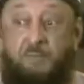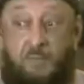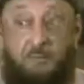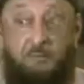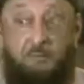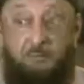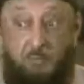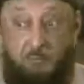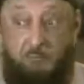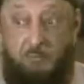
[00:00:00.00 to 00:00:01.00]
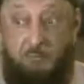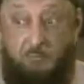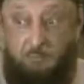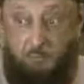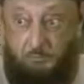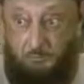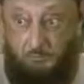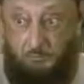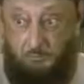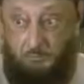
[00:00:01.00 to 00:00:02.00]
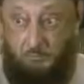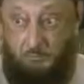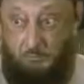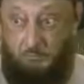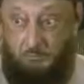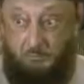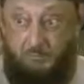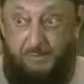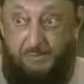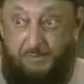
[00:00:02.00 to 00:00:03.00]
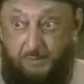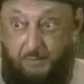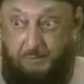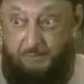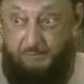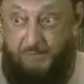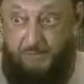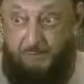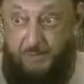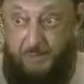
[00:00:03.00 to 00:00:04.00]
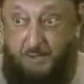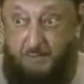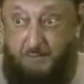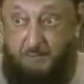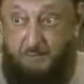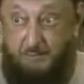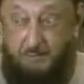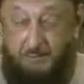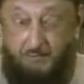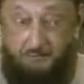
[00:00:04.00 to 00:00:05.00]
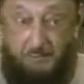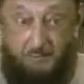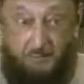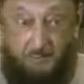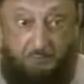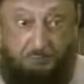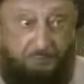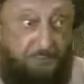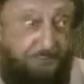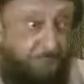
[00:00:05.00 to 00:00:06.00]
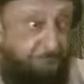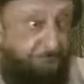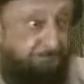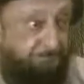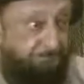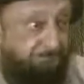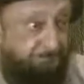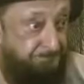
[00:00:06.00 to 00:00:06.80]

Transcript: But the Zionist movement was created in the same year that the body of Pharaoh was discovered.